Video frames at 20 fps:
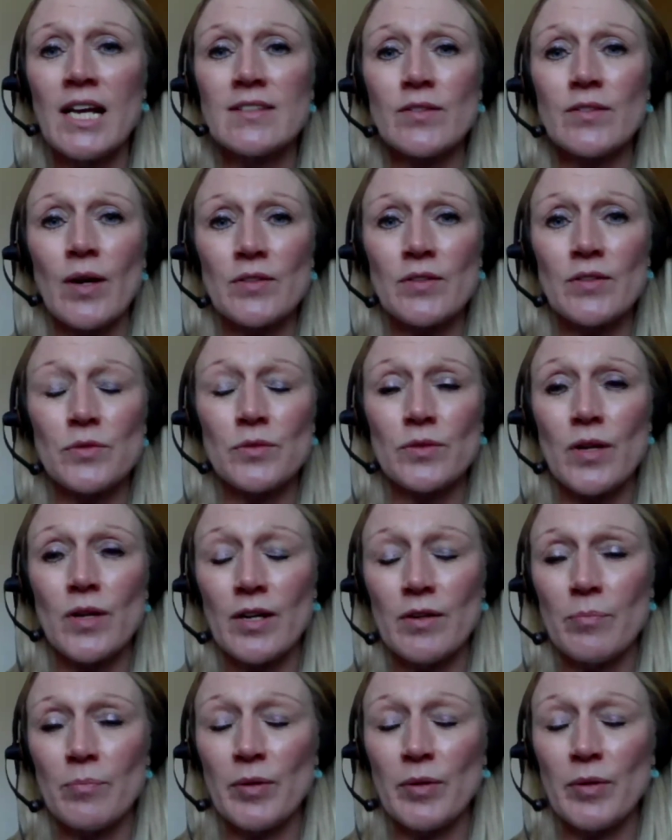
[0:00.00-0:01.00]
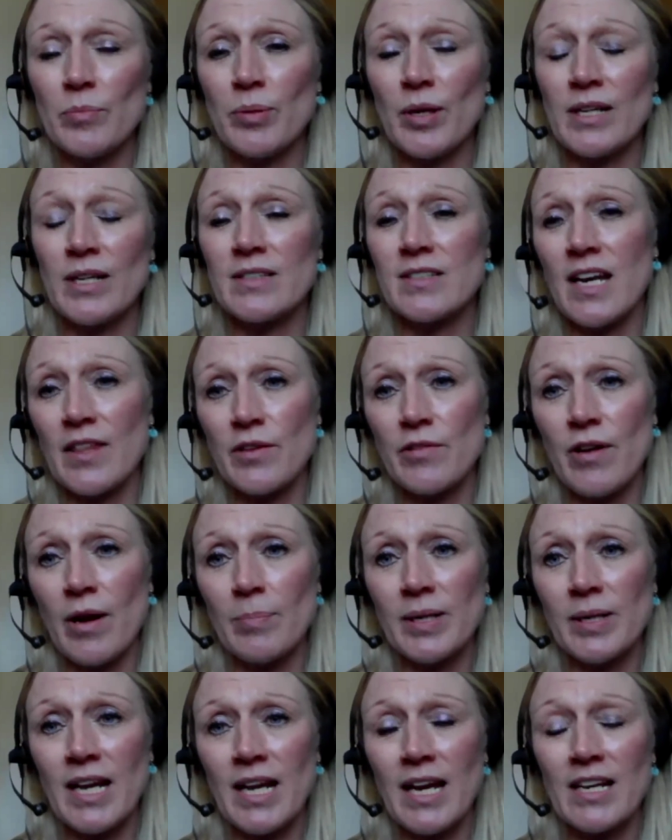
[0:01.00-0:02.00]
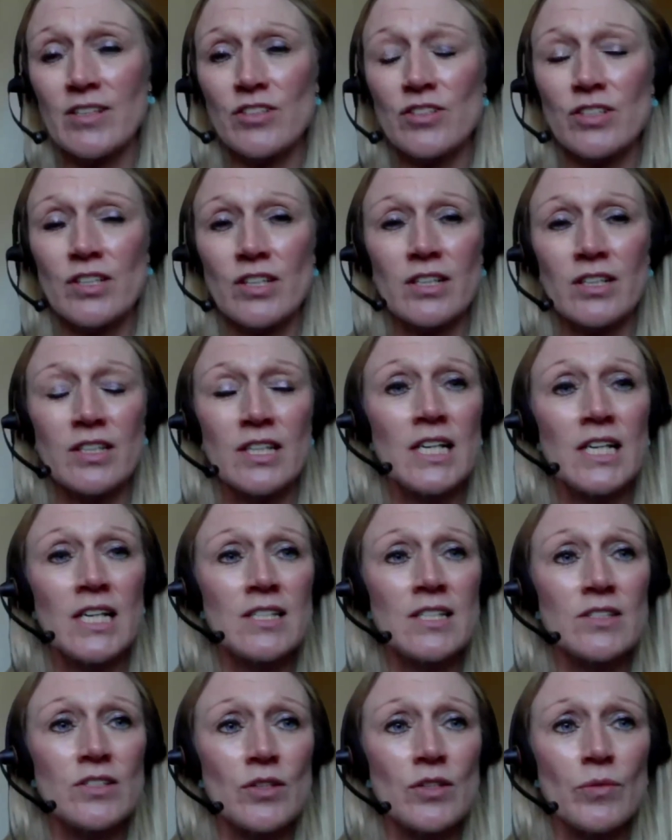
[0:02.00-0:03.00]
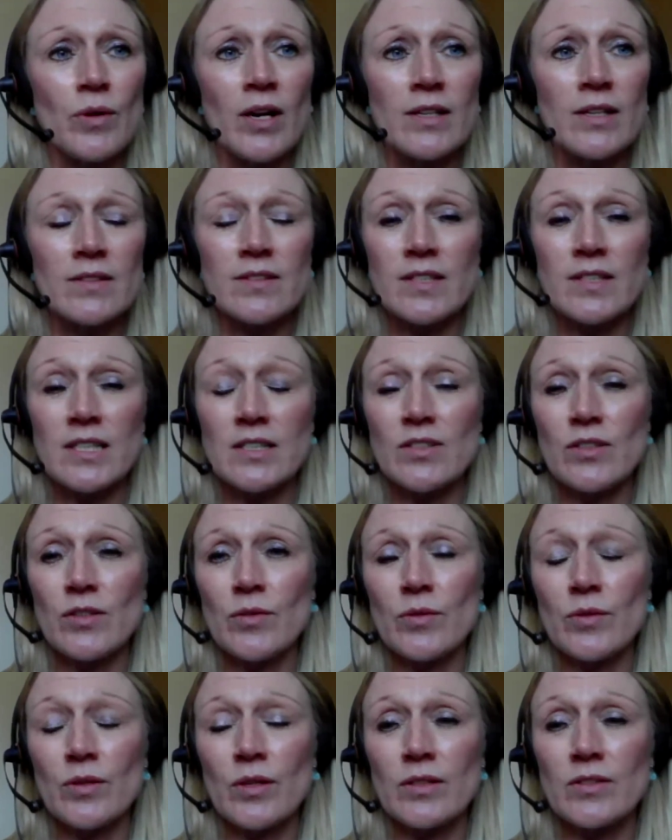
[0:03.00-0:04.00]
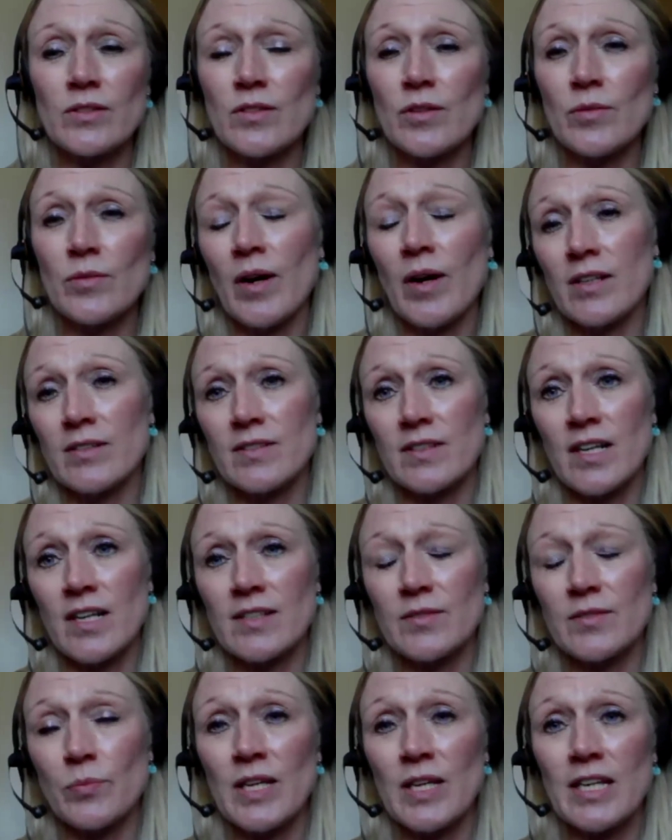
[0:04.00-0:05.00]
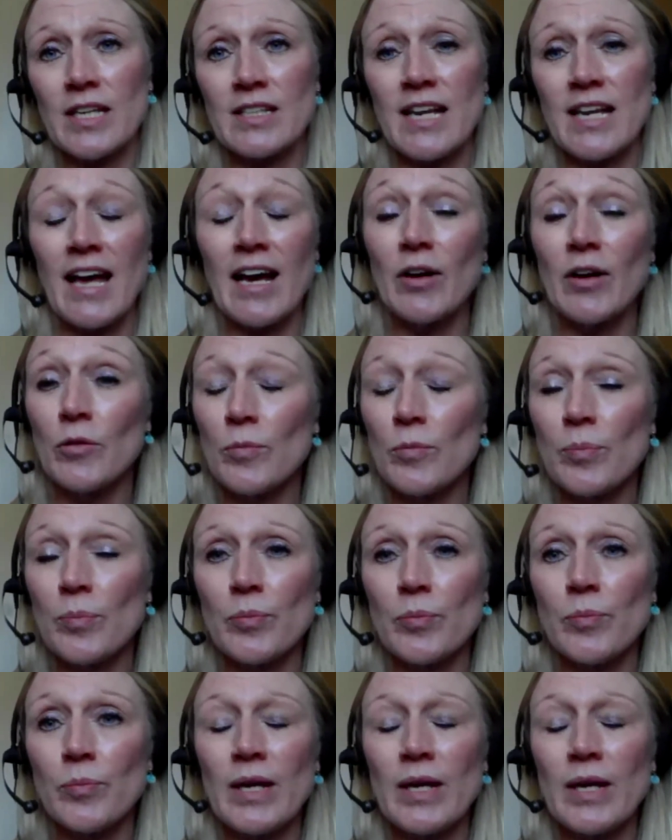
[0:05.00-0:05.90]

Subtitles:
So as you're kind of putting together your application, Do ask us. We can help.